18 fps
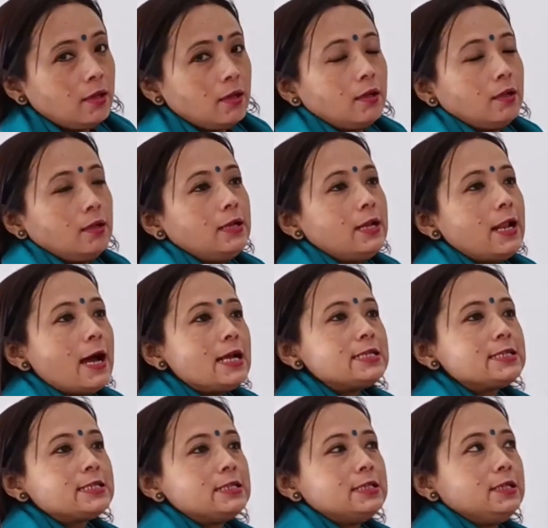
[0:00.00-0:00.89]

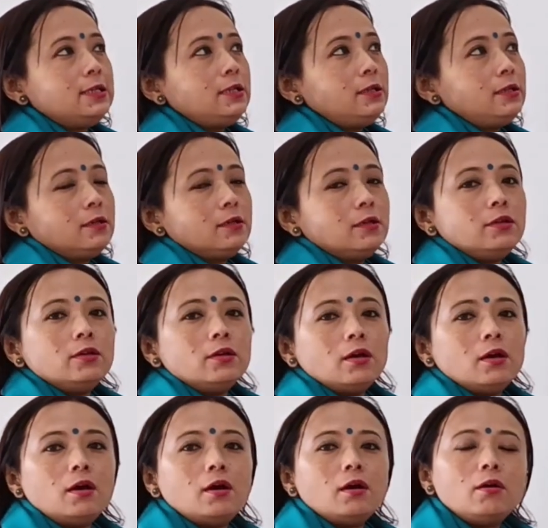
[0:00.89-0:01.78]
lastly,
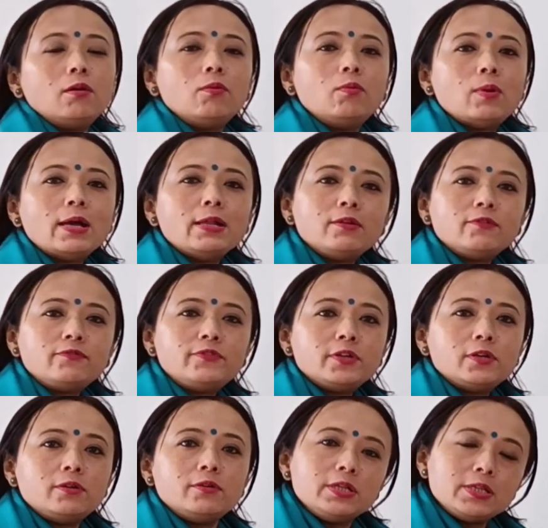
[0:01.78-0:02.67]
one of
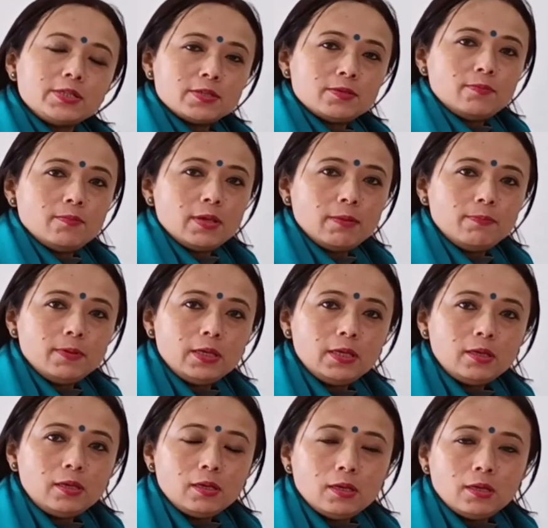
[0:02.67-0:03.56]
the reasons may
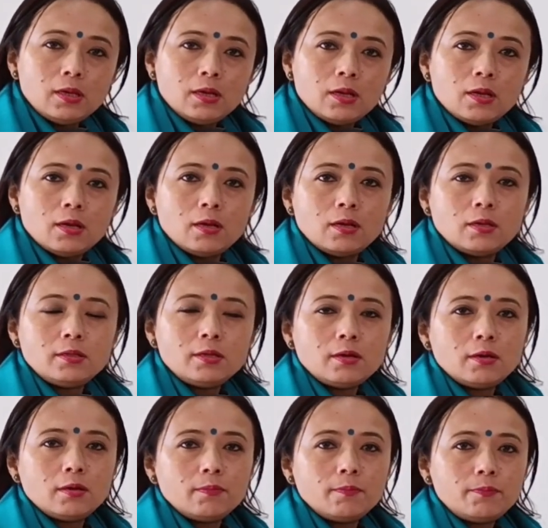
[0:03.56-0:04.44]
be
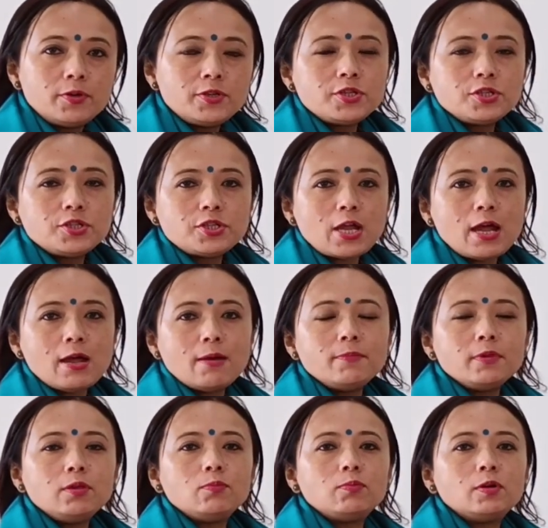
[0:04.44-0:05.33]
the British
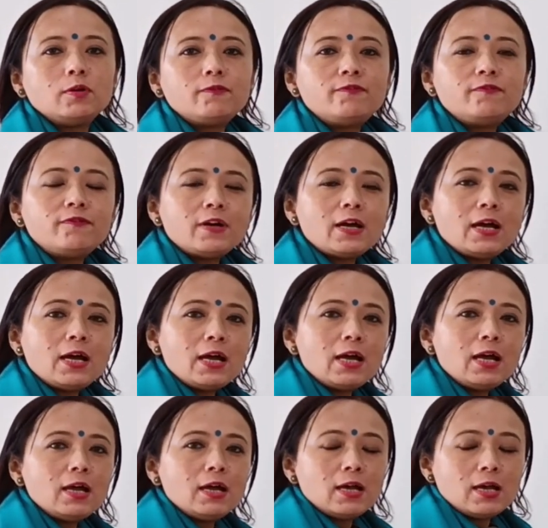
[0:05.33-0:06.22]
Army were
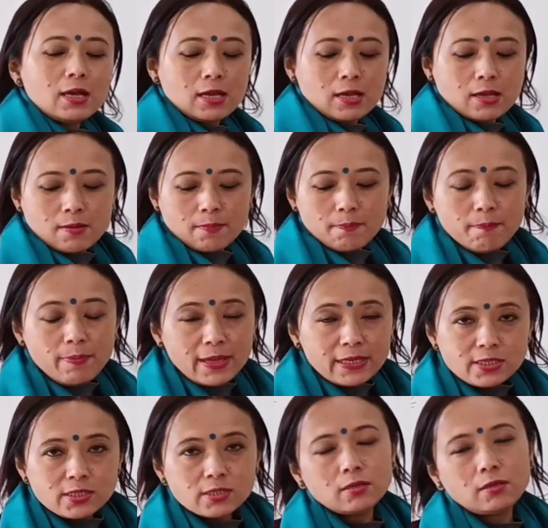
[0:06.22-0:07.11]
far
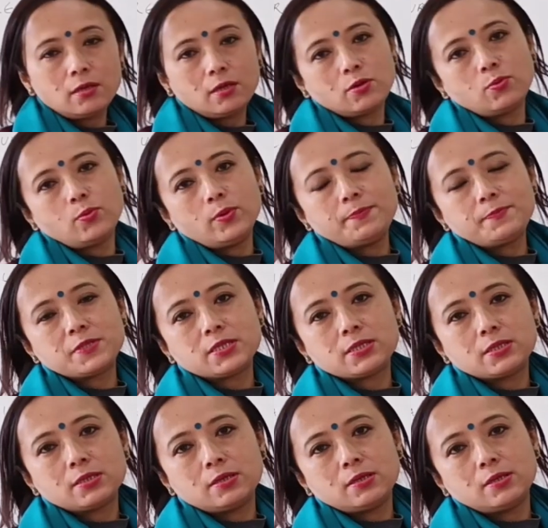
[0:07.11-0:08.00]
better
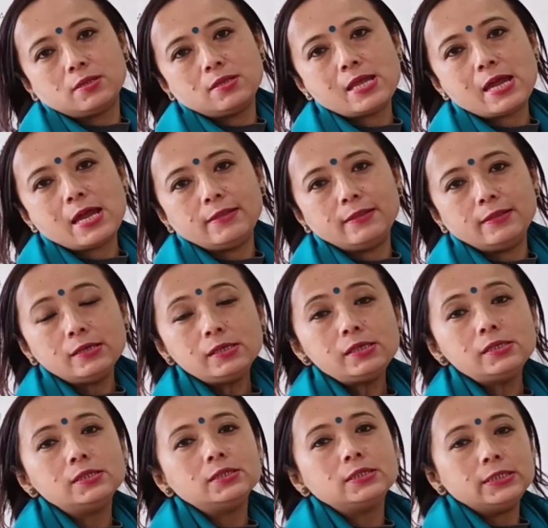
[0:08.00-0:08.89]
equipped than
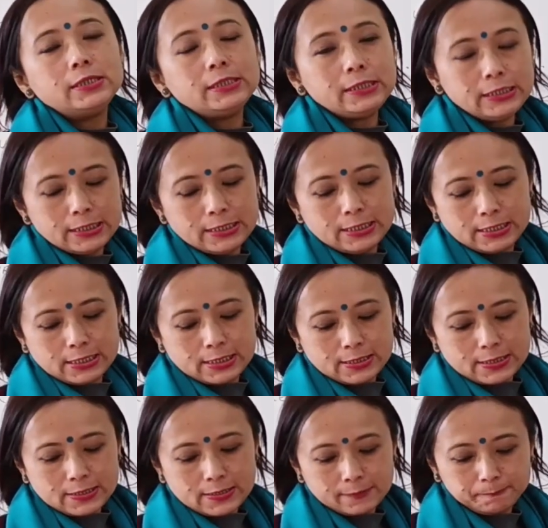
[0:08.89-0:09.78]
the
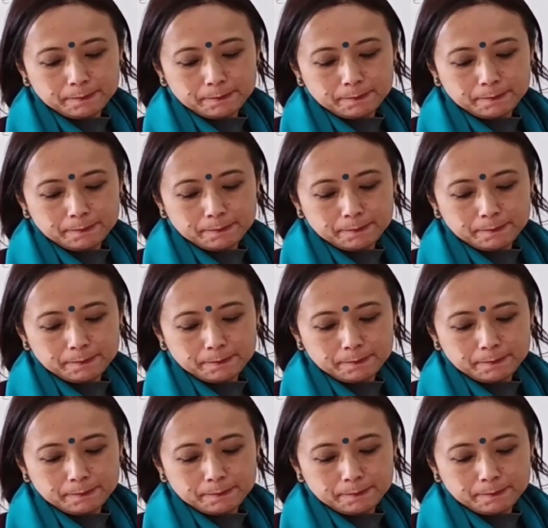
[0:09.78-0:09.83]
Indians.